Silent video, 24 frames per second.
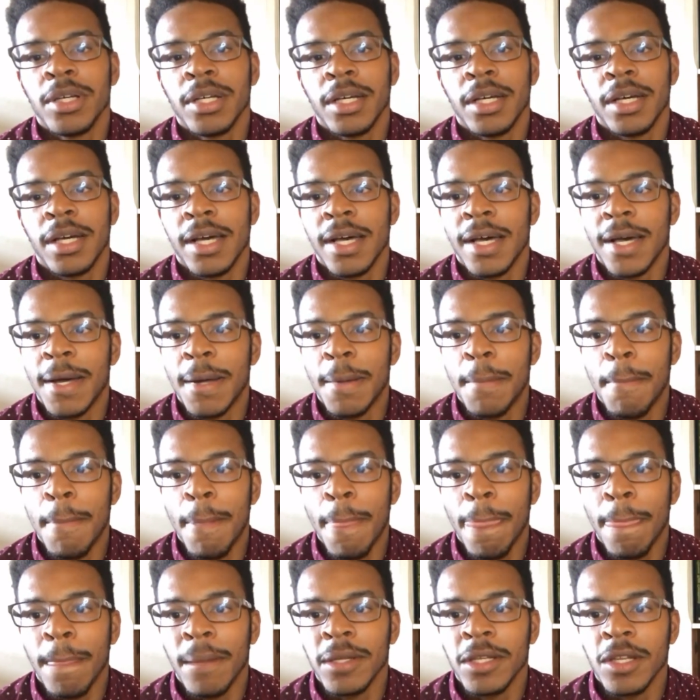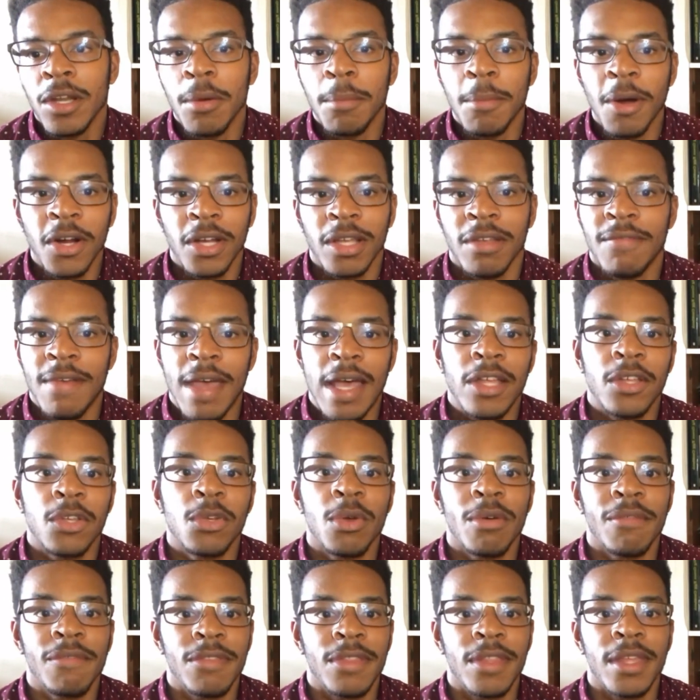market
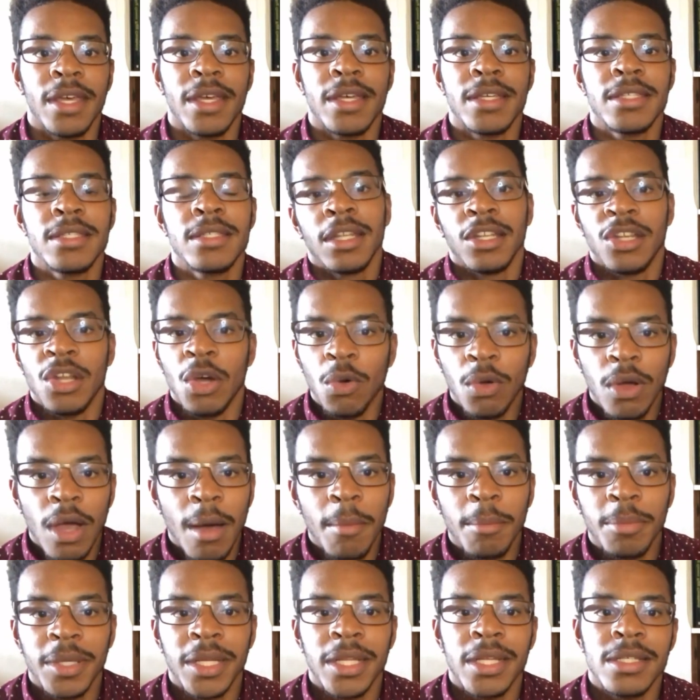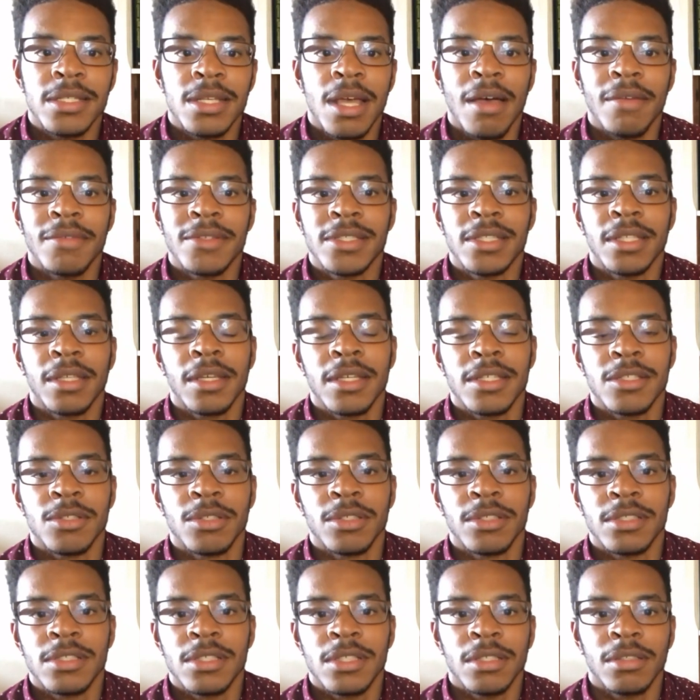value of this, no companies, obviously, because
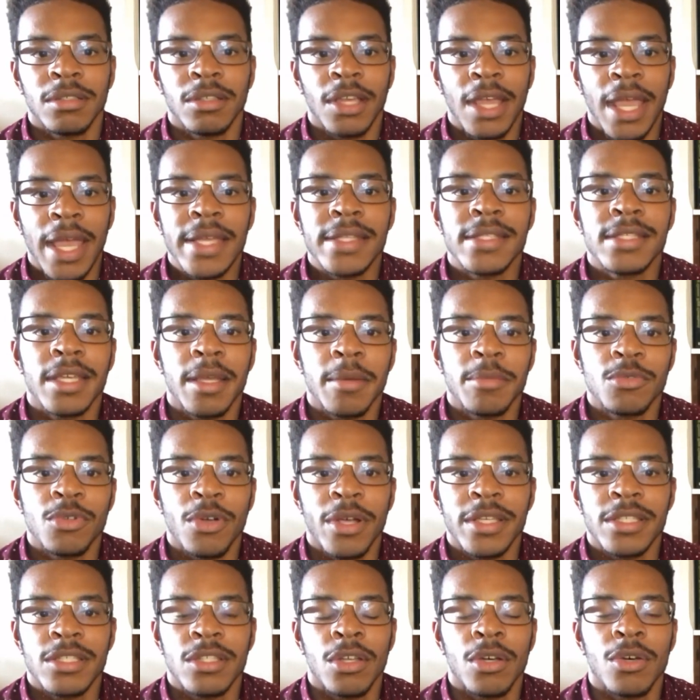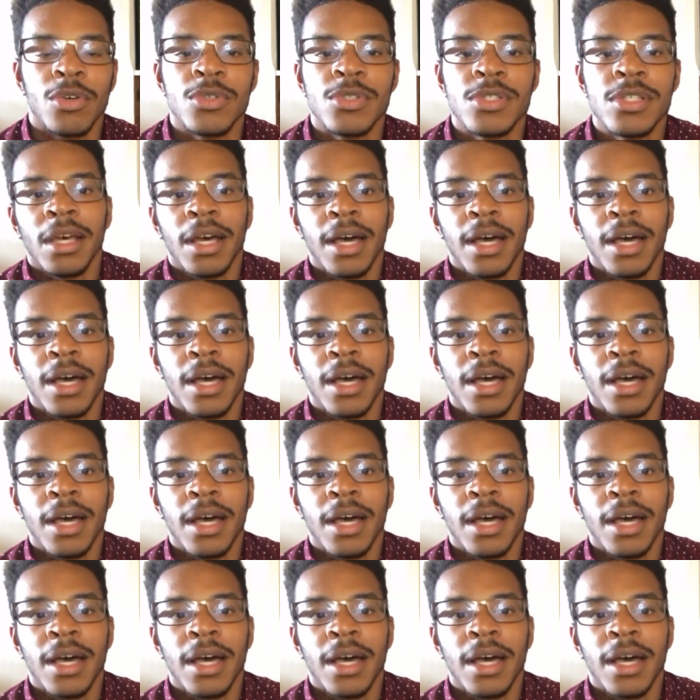you can't skip trace those.